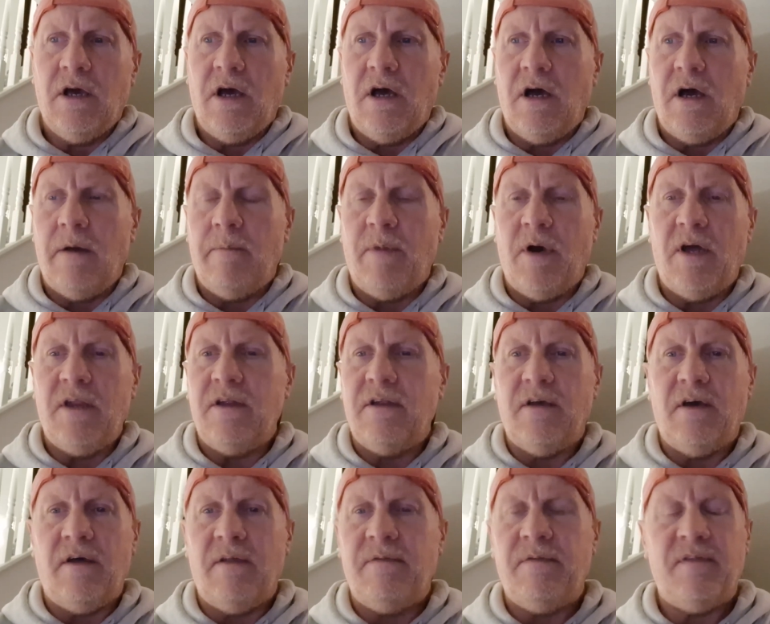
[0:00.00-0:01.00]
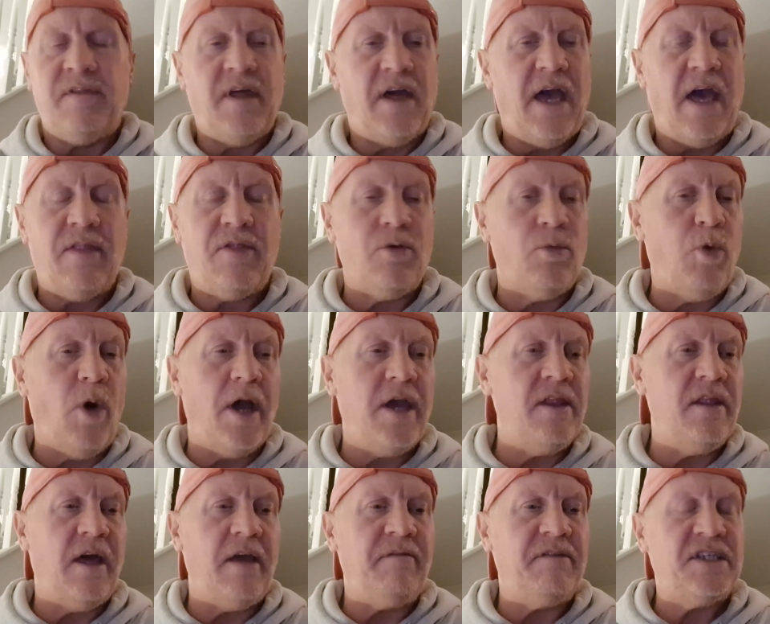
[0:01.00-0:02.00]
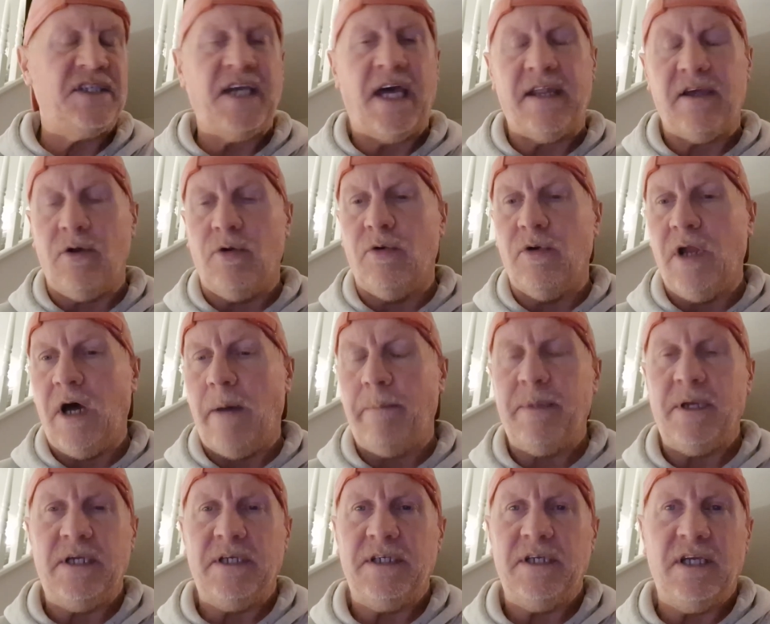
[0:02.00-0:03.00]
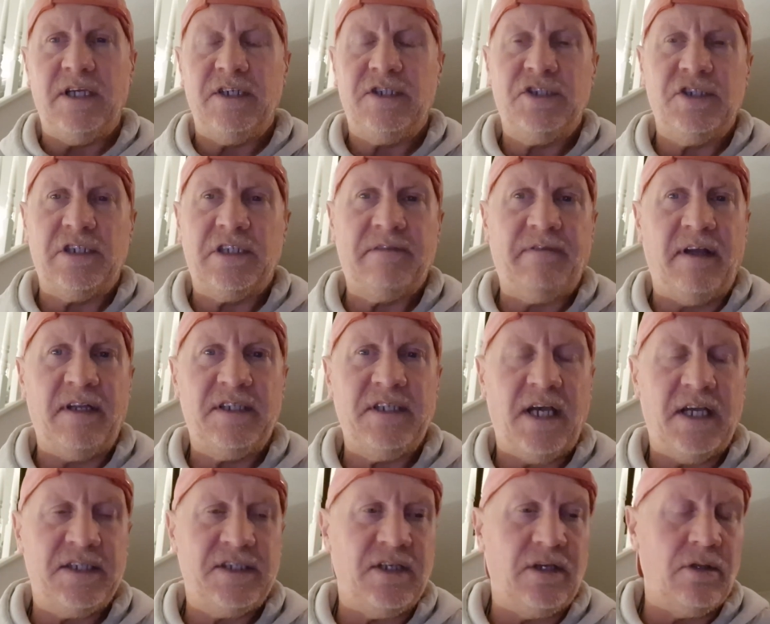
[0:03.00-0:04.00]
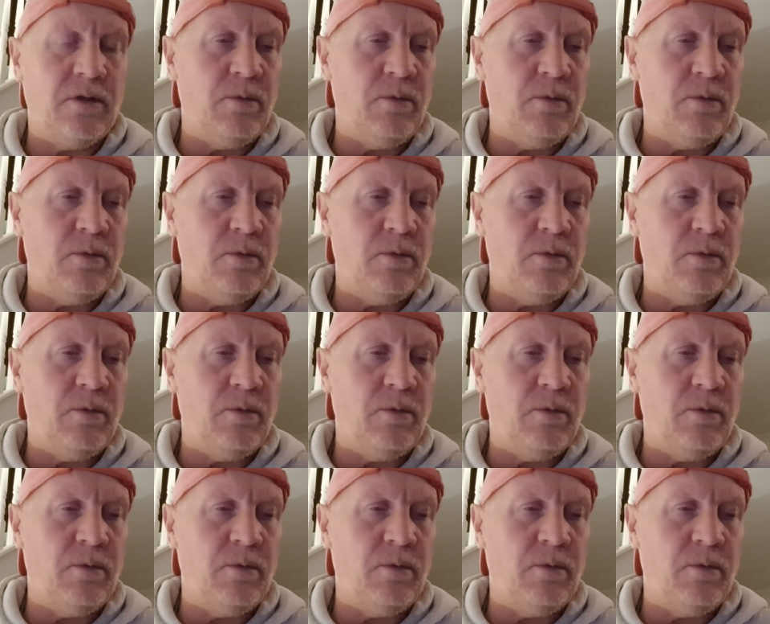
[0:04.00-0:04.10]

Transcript: And the way they've set it all up is just fantastic.